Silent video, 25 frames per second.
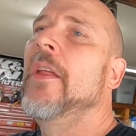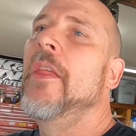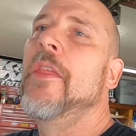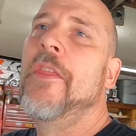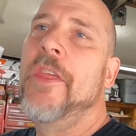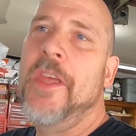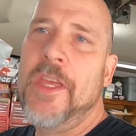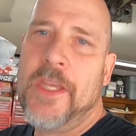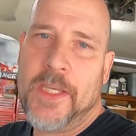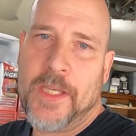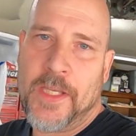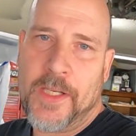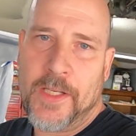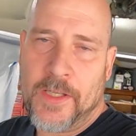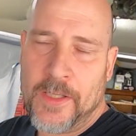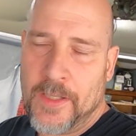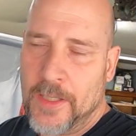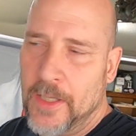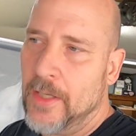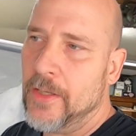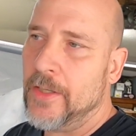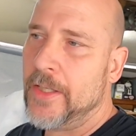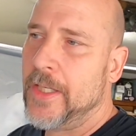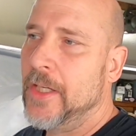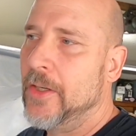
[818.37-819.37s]
Then
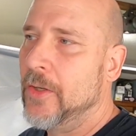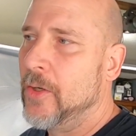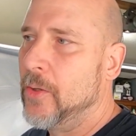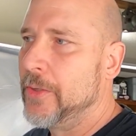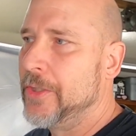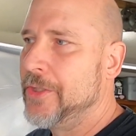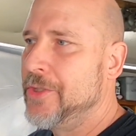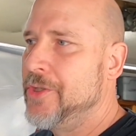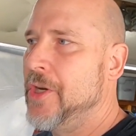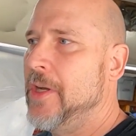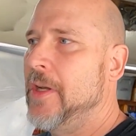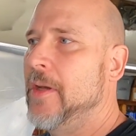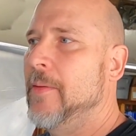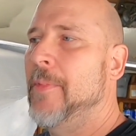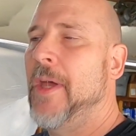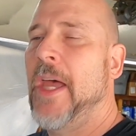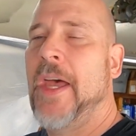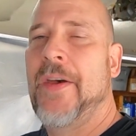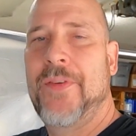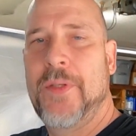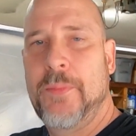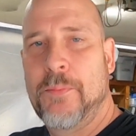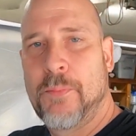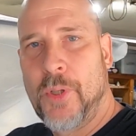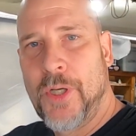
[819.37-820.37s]
I'll get a hold of Jim,
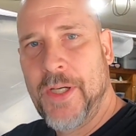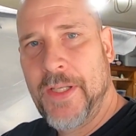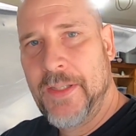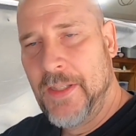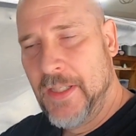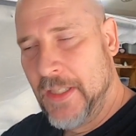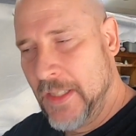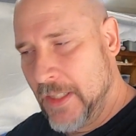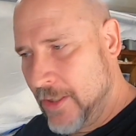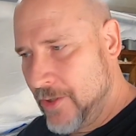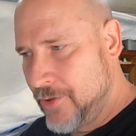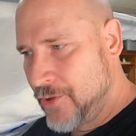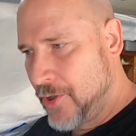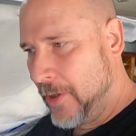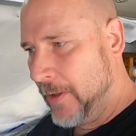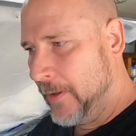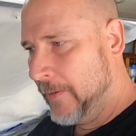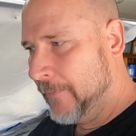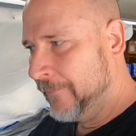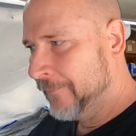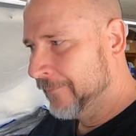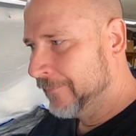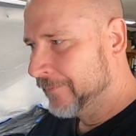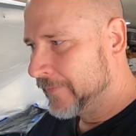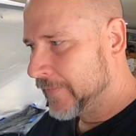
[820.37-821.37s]
have him bring the
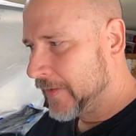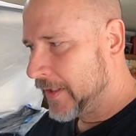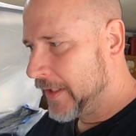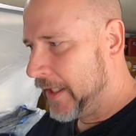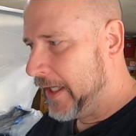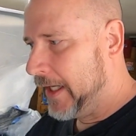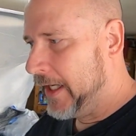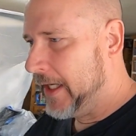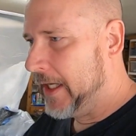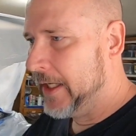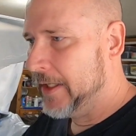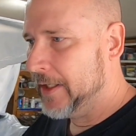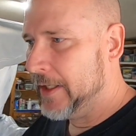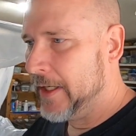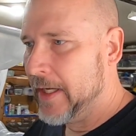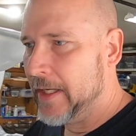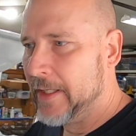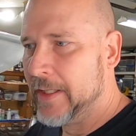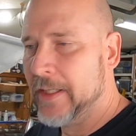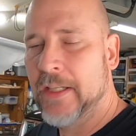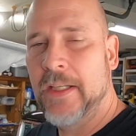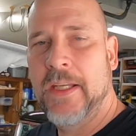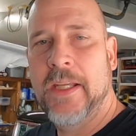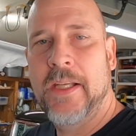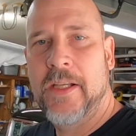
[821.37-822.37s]
engine, and I
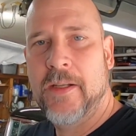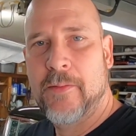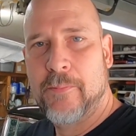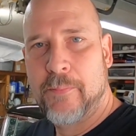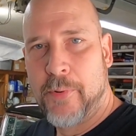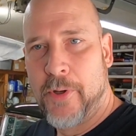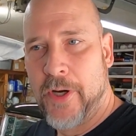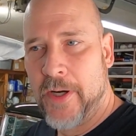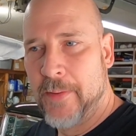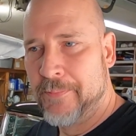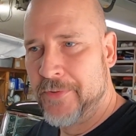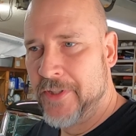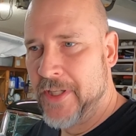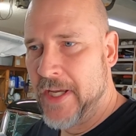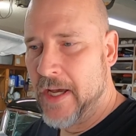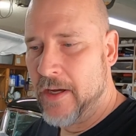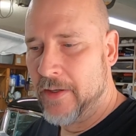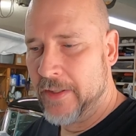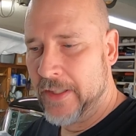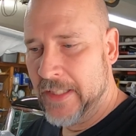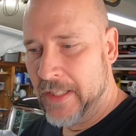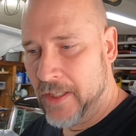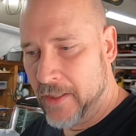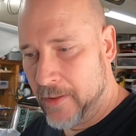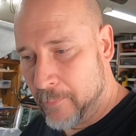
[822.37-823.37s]
can get it prepped
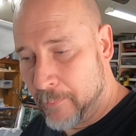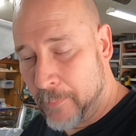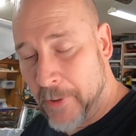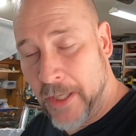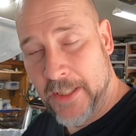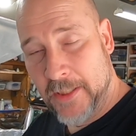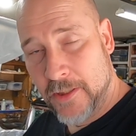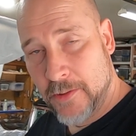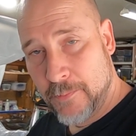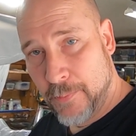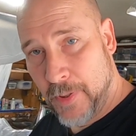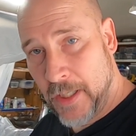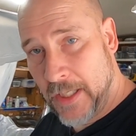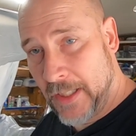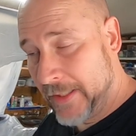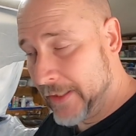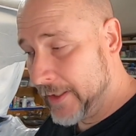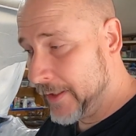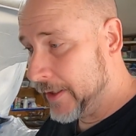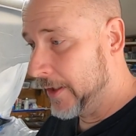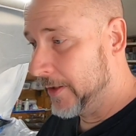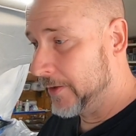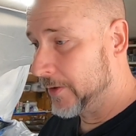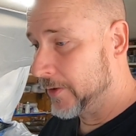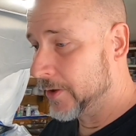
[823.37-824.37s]
out, get it painted body
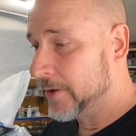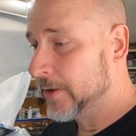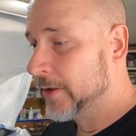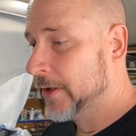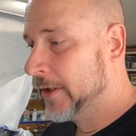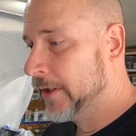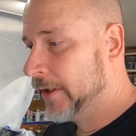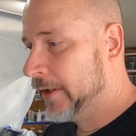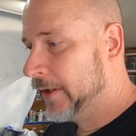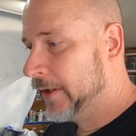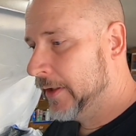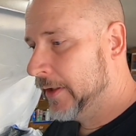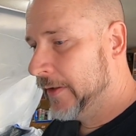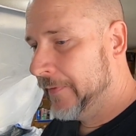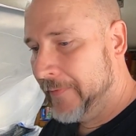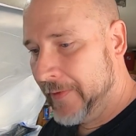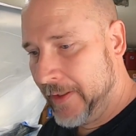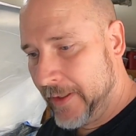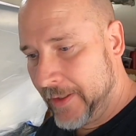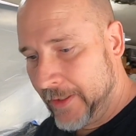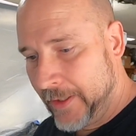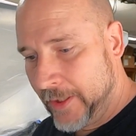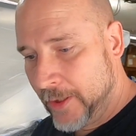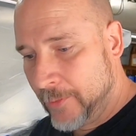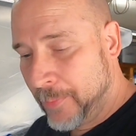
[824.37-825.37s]
color.
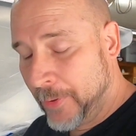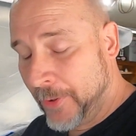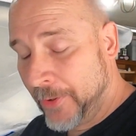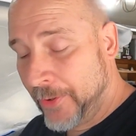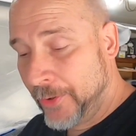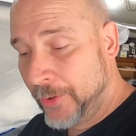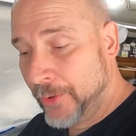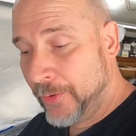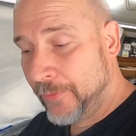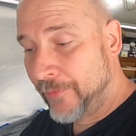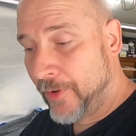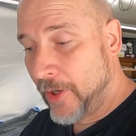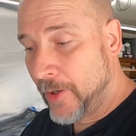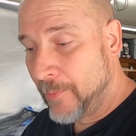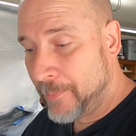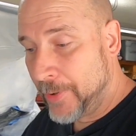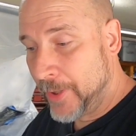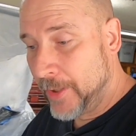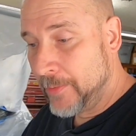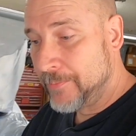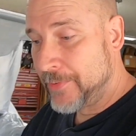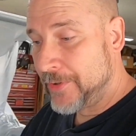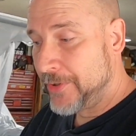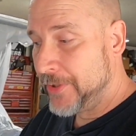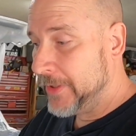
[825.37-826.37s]
Then I need to put a new front
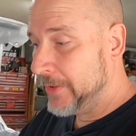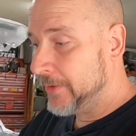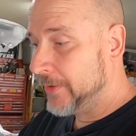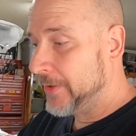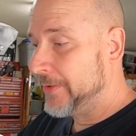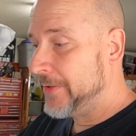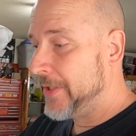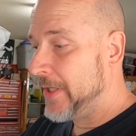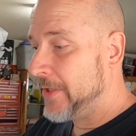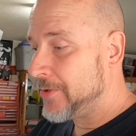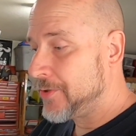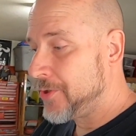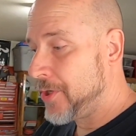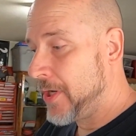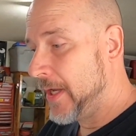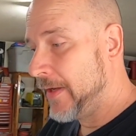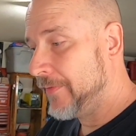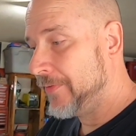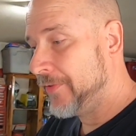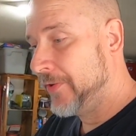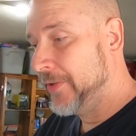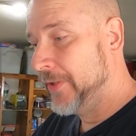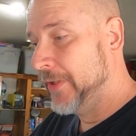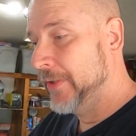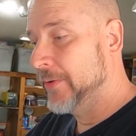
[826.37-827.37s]
pump seal and a tail
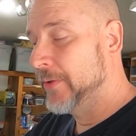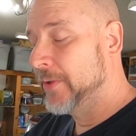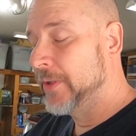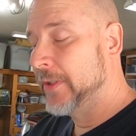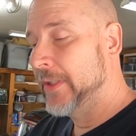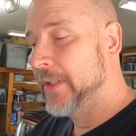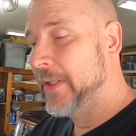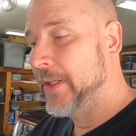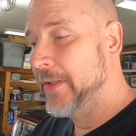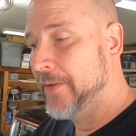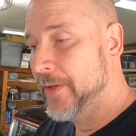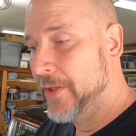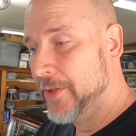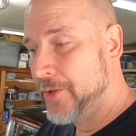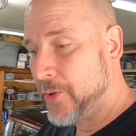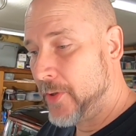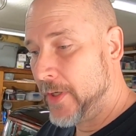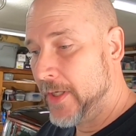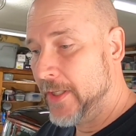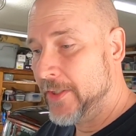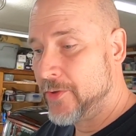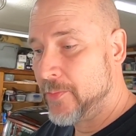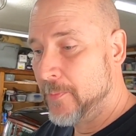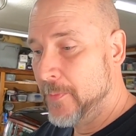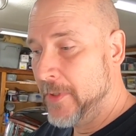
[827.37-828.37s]
shaft seal in the
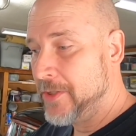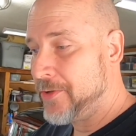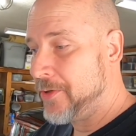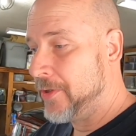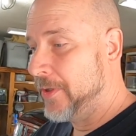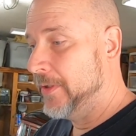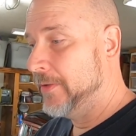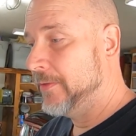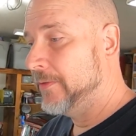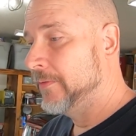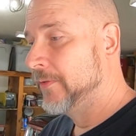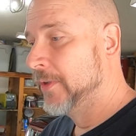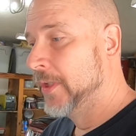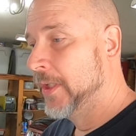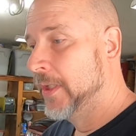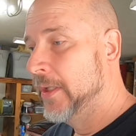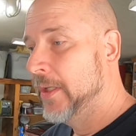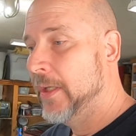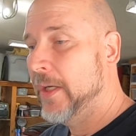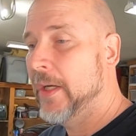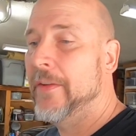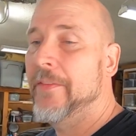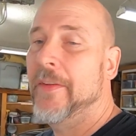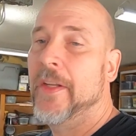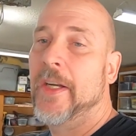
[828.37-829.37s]
transmission,
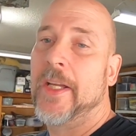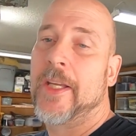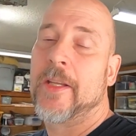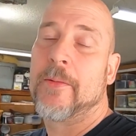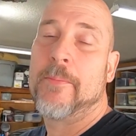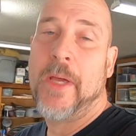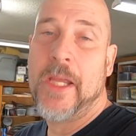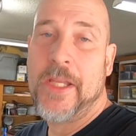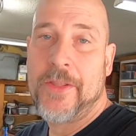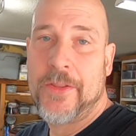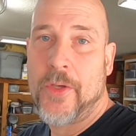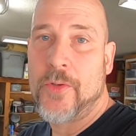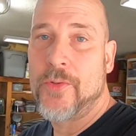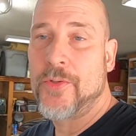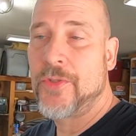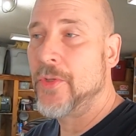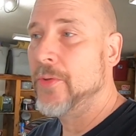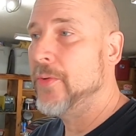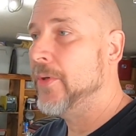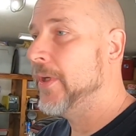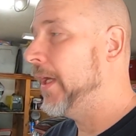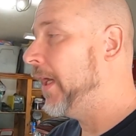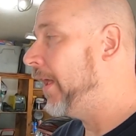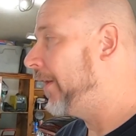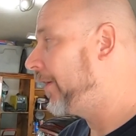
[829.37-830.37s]
and then I can mate those
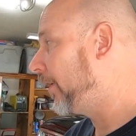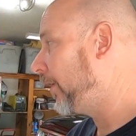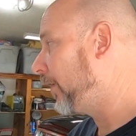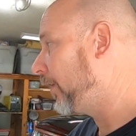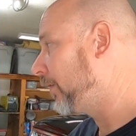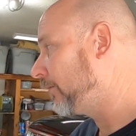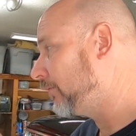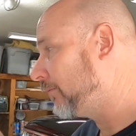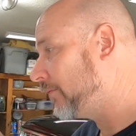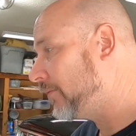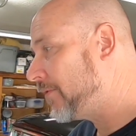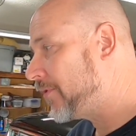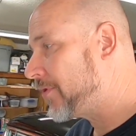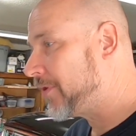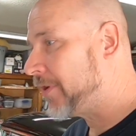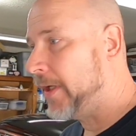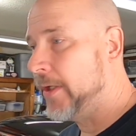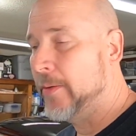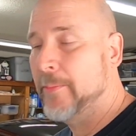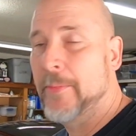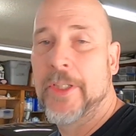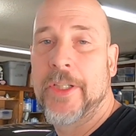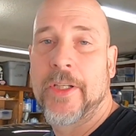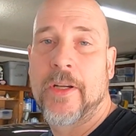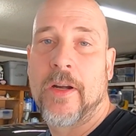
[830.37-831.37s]
two together, set
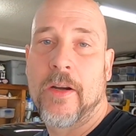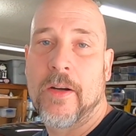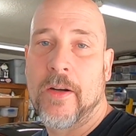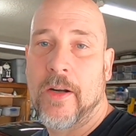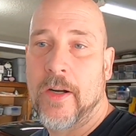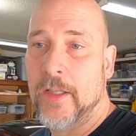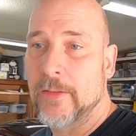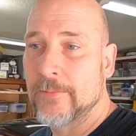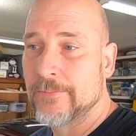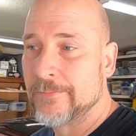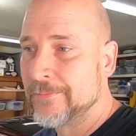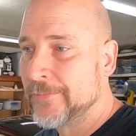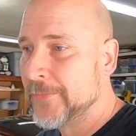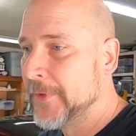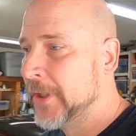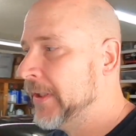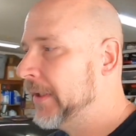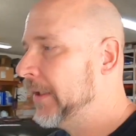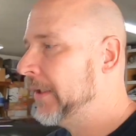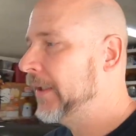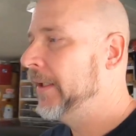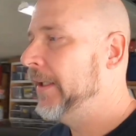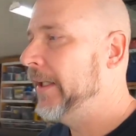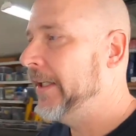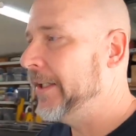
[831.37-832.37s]
them in the car.
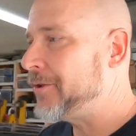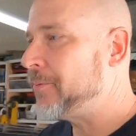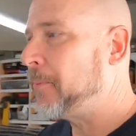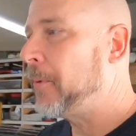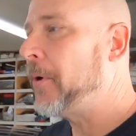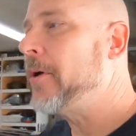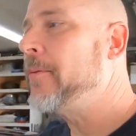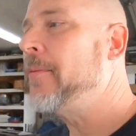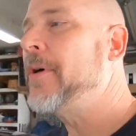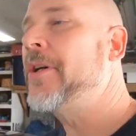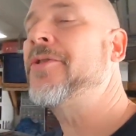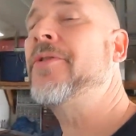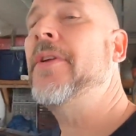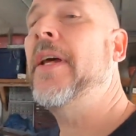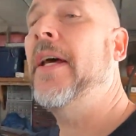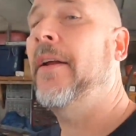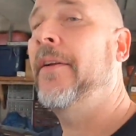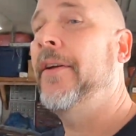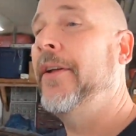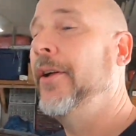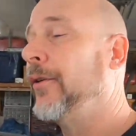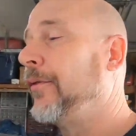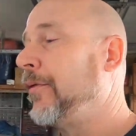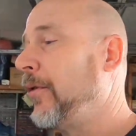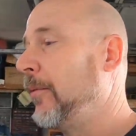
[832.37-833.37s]
It's pretty much
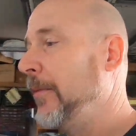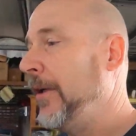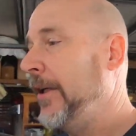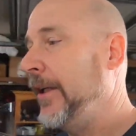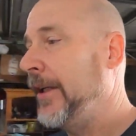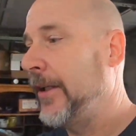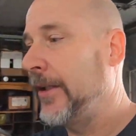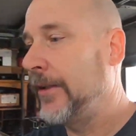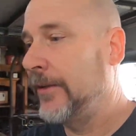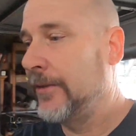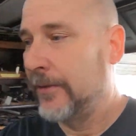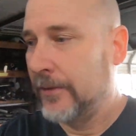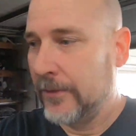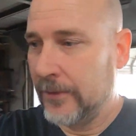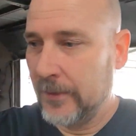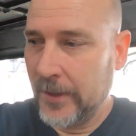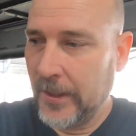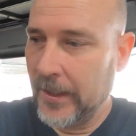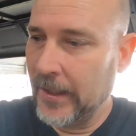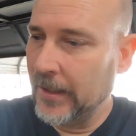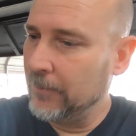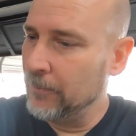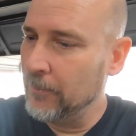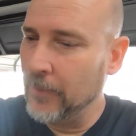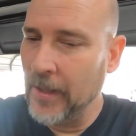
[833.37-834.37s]
downhill from here,
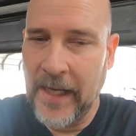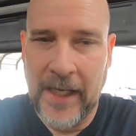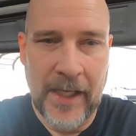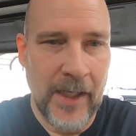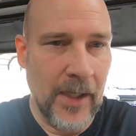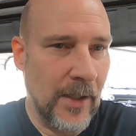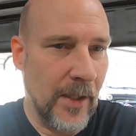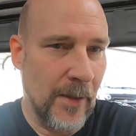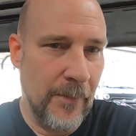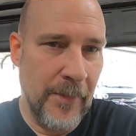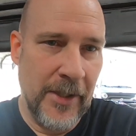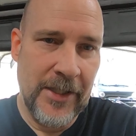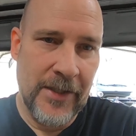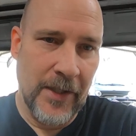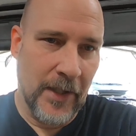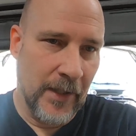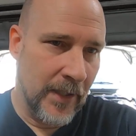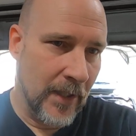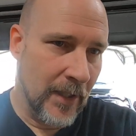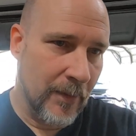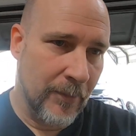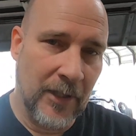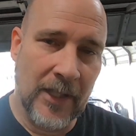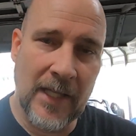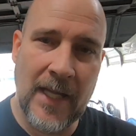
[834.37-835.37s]
and man, let me tell
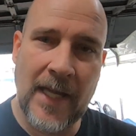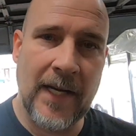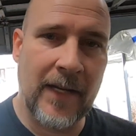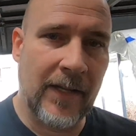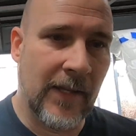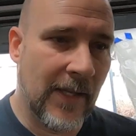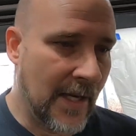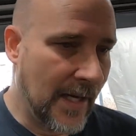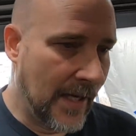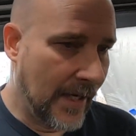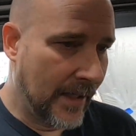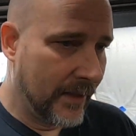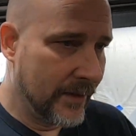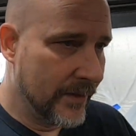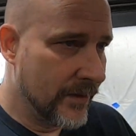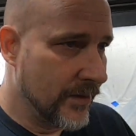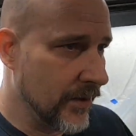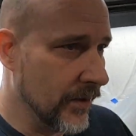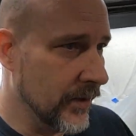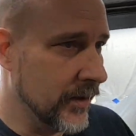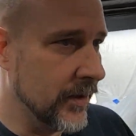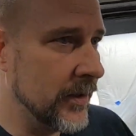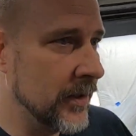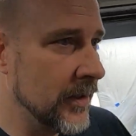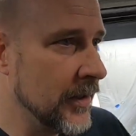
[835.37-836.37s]
you, I'm glad of that.
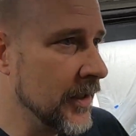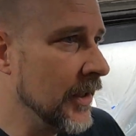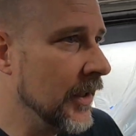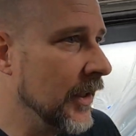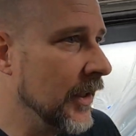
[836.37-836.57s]
So